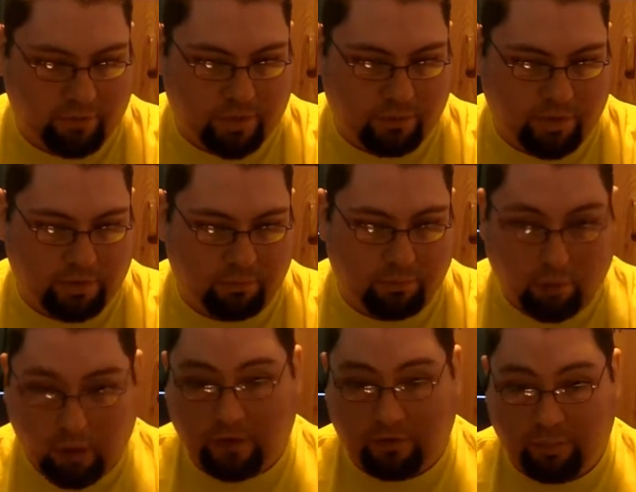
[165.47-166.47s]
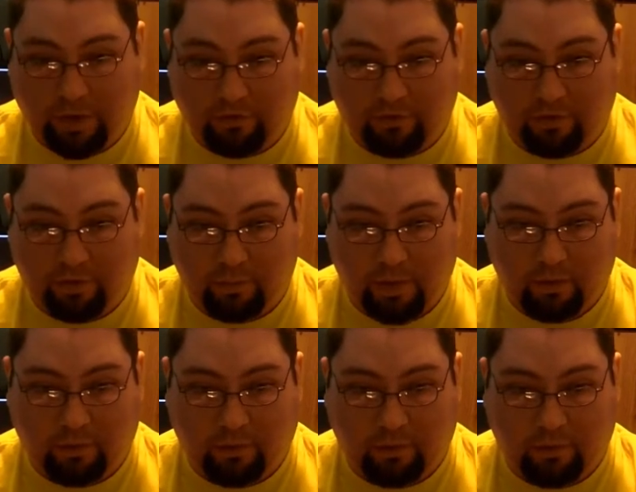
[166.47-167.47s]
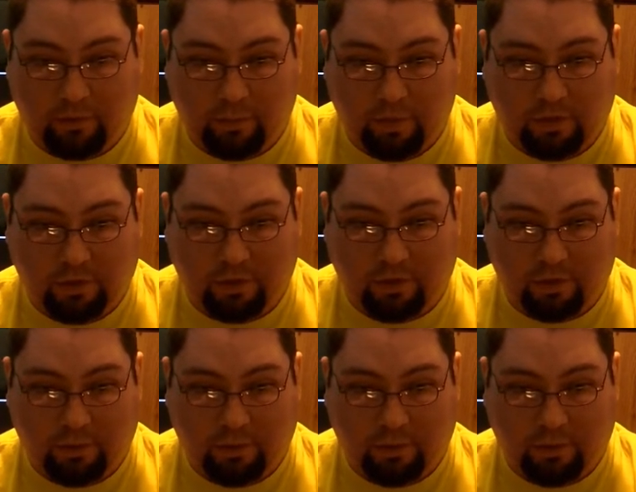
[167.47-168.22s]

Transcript: big launch, basically, to be able to go to the big show.